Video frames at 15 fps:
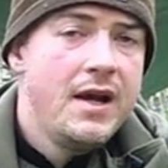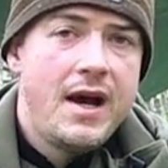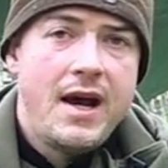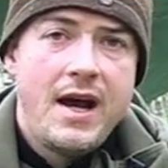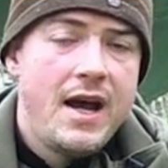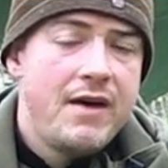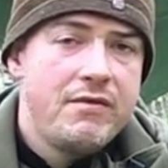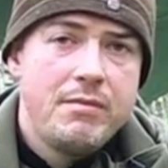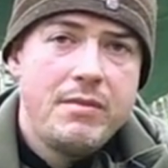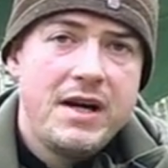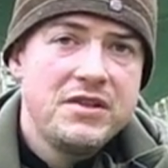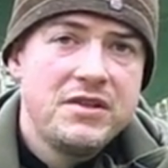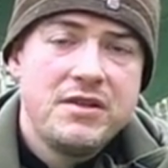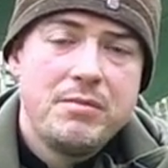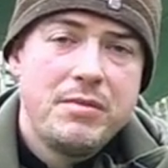I haven't
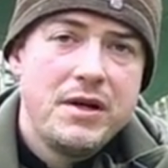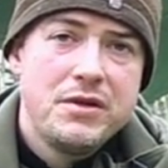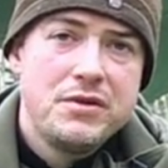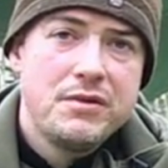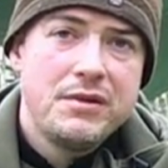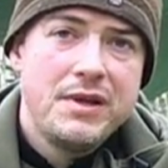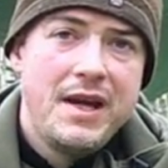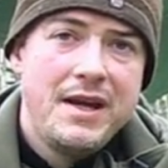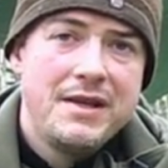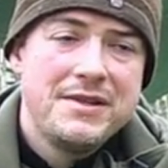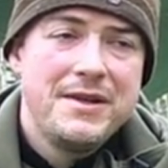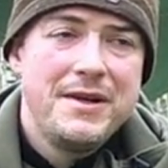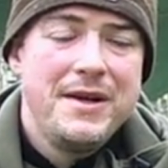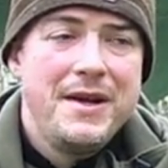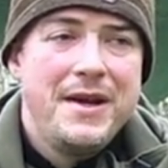mastered the bow drill yet.